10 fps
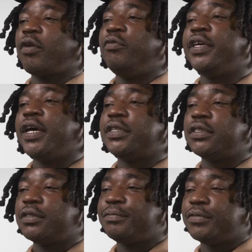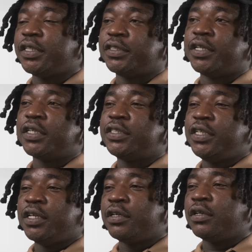we catch this
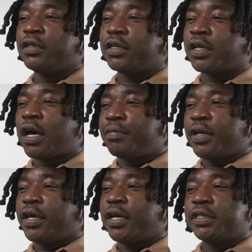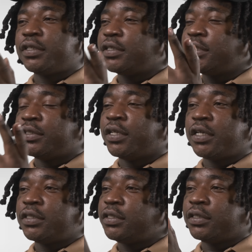Dutchie, couple they had this
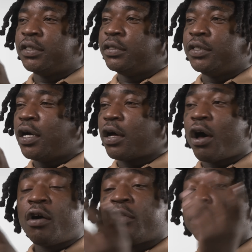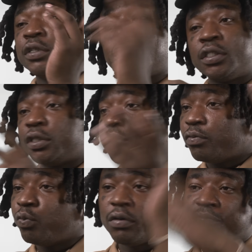Dutch, Dutch, all of them just
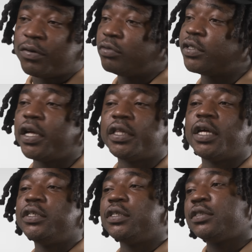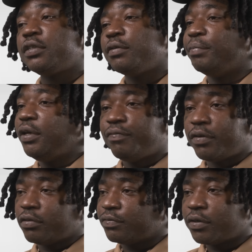whoop folks like they just beef
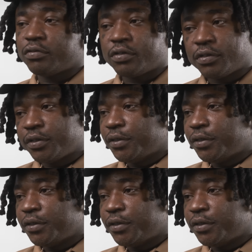folks, folks.